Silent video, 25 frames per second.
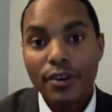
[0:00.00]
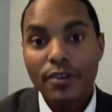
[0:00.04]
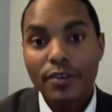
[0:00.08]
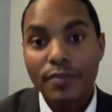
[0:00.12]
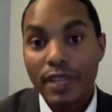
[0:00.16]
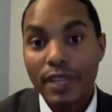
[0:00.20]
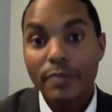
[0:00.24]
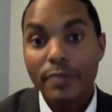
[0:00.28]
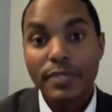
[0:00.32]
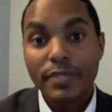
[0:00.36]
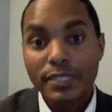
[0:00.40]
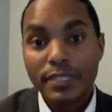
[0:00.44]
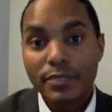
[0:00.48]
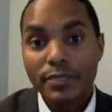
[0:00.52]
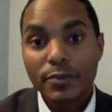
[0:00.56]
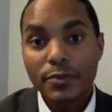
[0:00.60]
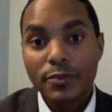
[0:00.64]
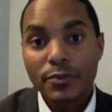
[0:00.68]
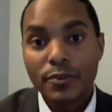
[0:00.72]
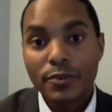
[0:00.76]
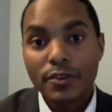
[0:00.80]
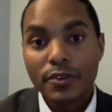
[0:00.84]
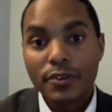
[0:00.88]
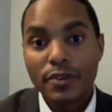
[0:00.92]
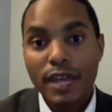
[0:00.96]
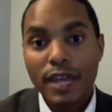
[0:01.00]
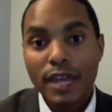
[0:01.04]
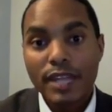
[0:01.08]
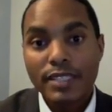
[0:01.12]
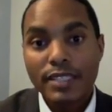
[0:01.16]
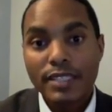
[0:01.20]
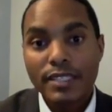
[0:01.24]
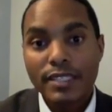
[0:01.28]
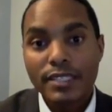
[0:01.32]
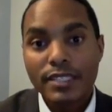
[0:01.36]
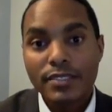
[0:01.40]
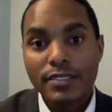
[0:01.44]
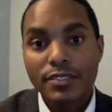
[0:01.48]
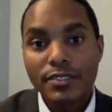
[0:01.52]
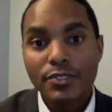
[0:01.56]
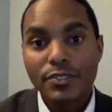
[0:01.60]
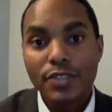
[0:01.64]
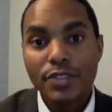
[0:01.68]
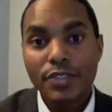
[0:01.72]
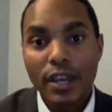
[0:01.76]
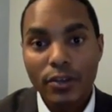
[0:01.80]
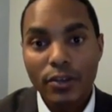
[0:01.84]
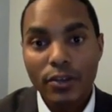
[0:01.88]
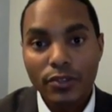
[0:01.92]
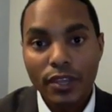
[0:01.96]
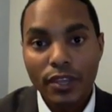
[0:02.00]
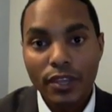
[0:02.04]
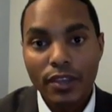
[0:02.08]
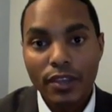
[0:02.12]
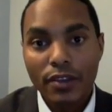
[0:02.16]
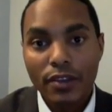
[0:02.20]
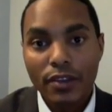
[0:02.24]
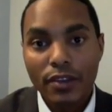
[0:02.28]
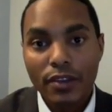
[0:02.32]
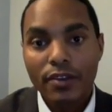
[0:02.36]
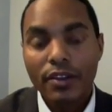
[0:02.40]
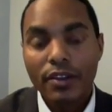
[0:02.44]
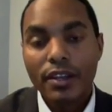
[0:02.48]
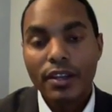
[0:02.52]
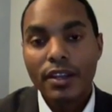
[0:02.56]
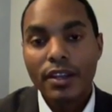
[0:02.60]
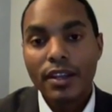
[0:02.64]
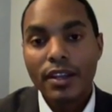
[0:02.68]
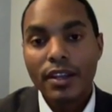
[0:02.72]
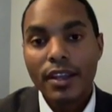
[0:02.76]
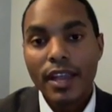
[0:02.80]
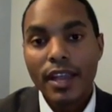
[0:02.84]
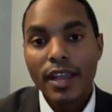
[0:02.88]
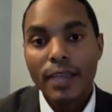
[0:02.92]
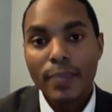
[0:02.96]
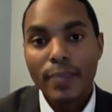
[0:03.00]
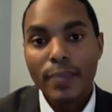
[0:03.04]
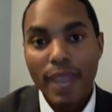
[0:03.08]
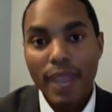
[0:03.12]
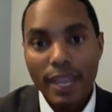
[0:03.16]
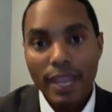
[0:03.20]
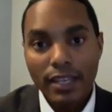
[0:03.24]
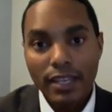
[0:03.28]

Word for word: families with greater access to childcare and paid